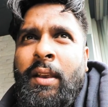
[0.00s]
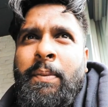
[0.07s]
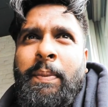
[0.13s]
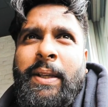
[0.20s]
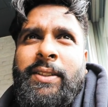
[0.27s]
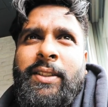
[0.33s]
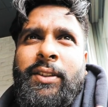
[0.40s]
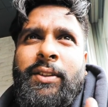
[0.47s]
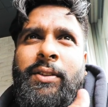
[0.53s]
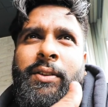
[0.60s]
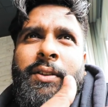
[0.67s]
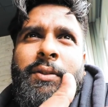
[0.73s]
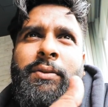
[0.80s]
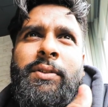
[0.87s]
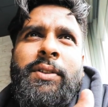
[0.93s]
Basically, you
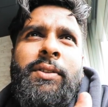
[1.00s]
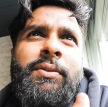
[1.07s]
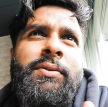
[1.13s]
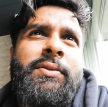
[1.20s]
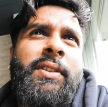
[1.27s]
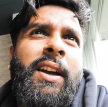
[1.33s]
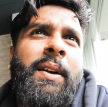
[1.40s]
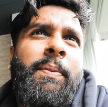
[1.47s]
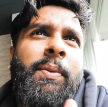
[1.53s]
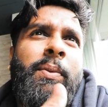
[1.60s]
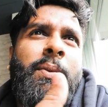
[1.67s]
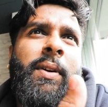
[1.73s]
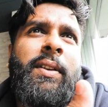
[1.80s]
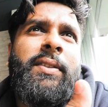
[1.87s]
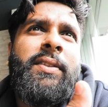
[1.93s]
can only use the app
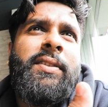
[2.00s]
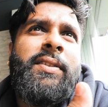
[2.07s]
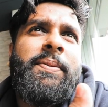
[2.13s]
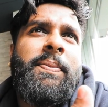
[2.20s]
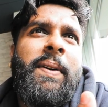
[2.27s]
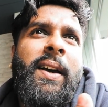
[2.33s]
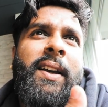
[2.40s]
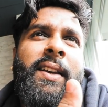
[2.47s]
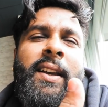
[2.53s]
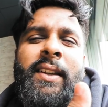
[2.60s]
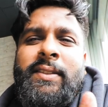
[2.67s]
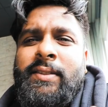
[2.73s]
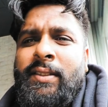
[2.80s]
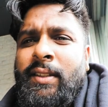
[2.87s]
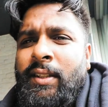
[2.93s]
once, but I
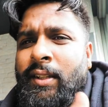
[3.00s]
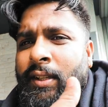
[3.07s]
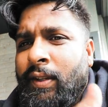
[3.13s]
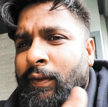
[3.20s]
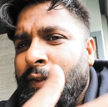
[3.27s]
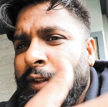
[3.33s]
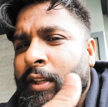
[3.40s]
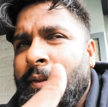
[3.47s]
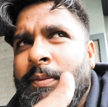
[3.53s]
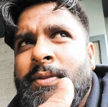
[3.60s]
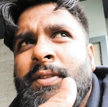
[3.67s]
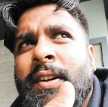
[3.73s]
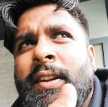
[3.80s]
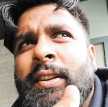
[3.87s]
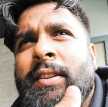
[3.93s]
guess if you keep
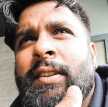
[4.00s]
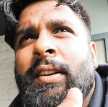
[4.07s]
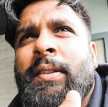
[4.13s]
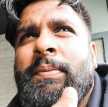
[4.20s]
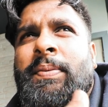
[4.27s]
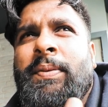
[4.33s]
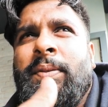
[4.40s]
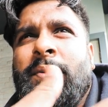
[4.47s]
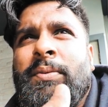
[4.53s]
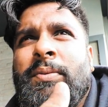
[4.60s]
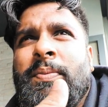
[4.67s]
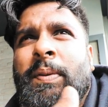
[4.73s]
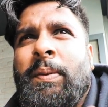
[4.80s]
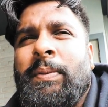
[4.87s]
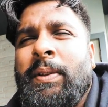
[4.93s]
signing up, you'll
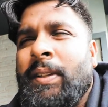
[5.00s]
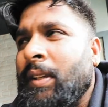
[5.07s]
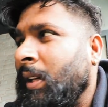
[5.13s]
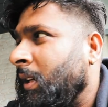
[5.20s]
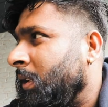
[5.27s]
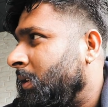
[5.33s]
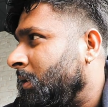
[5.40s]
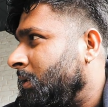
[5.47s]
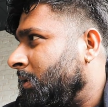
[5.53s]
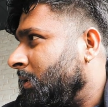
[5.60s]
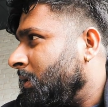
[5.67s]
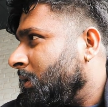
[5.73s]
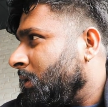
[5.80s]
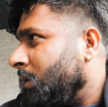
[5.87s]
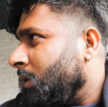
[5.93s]
probably get
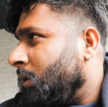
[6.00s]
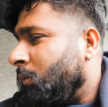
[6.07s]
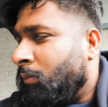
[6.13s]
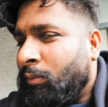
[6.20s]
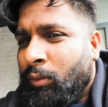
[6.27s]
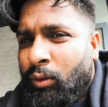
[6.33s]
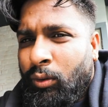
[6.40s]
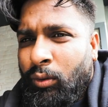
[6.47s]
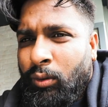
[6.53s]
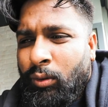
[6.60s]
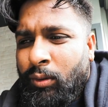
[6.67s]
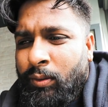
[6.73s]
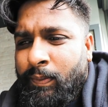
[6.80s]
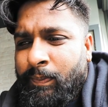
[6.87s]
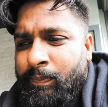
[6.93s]
more
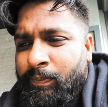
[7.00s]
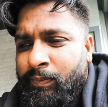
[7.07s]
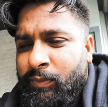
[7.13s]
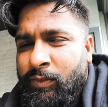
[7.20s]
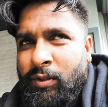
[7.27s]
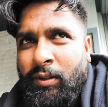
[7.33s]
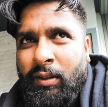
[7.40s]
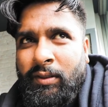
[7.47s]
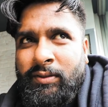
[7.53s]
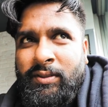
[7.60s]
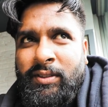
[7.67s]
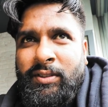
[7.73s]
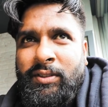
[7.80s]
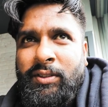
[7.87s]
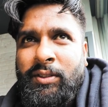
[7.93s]

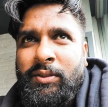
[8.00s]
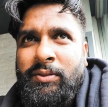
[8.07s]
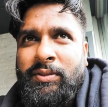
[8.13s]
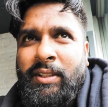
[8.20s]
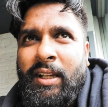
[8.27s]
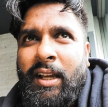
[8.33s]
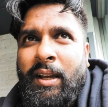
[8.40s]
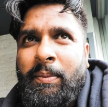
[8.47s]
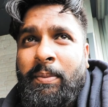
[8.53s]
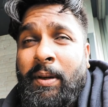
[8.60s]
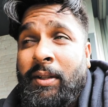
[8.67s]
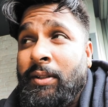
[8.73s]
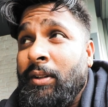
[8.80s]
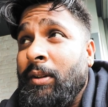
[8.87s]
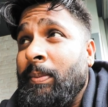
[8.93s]
chances to use the app.
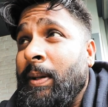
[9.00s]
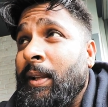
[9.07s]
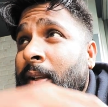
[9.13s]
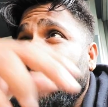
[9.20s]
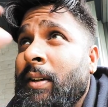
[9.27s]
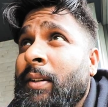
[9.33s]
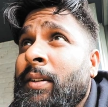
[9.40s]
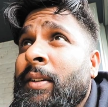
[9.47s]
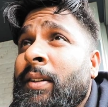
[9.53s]
I don't know about that.